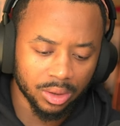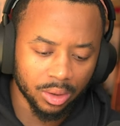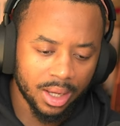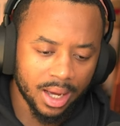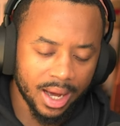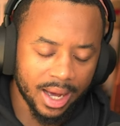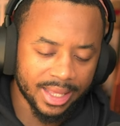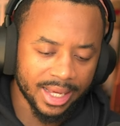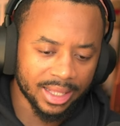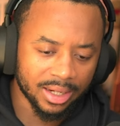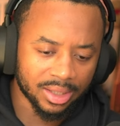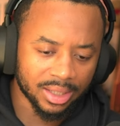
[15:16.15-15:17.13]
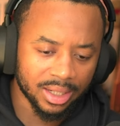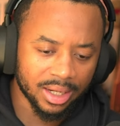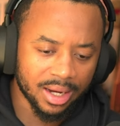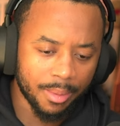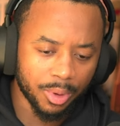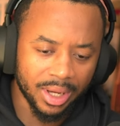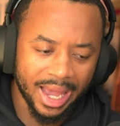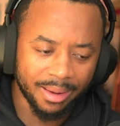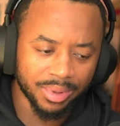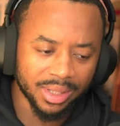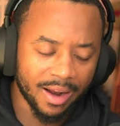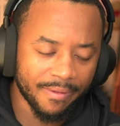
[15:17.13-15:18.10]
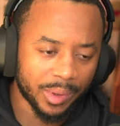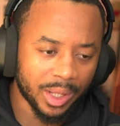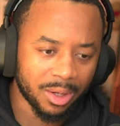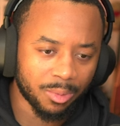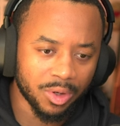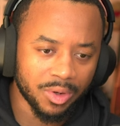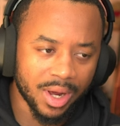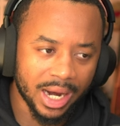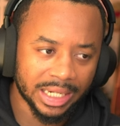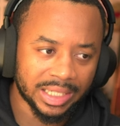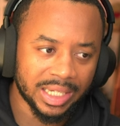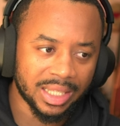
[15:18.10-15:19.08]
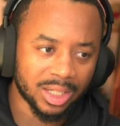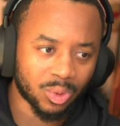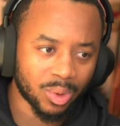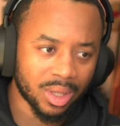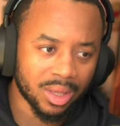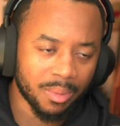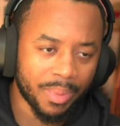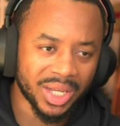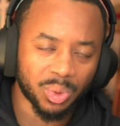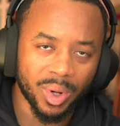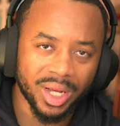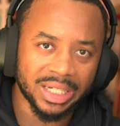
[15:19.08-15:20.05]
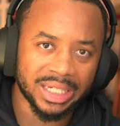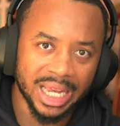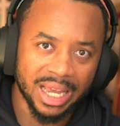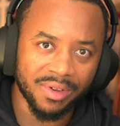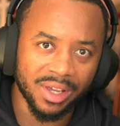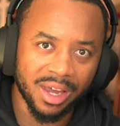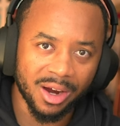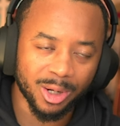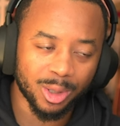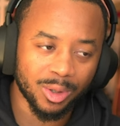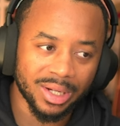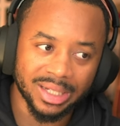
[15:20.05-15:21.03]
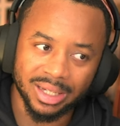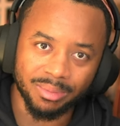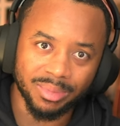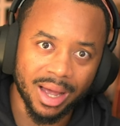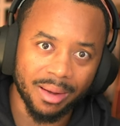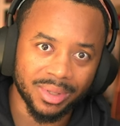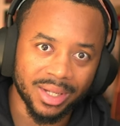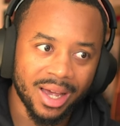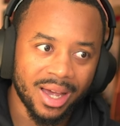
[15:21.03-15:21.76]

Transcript: or I think there's a couple games that I've played where you kind of see this, where the best way to save a character is sometimes,